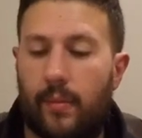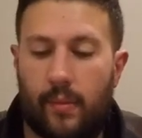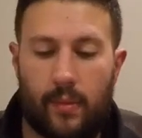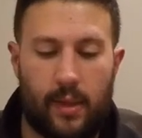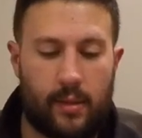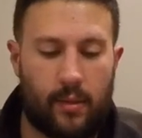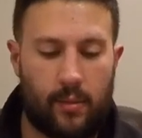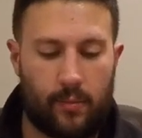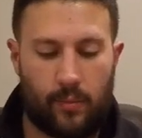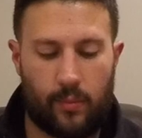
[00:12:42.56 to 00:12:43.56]

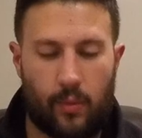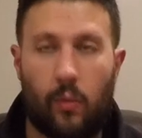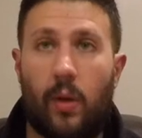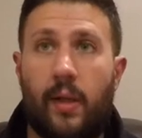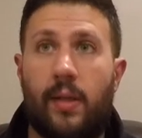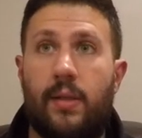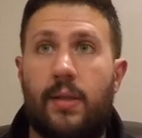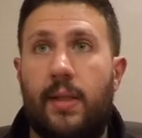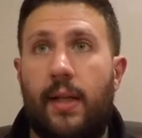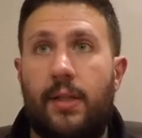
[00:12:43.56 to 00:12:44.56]
1-inch
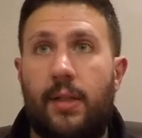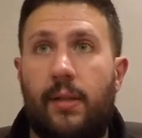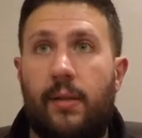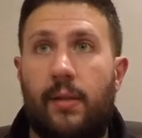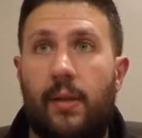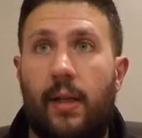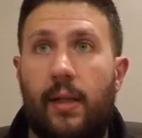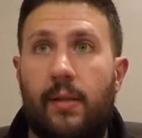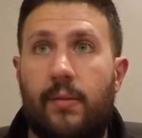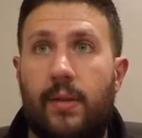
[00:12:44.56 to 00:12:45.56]
section that I
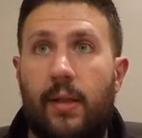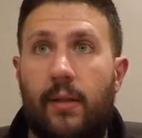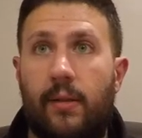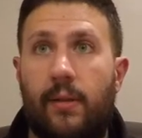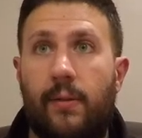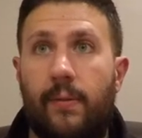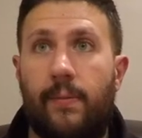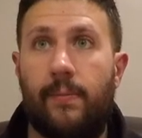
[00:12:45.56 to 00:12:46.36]
used here too,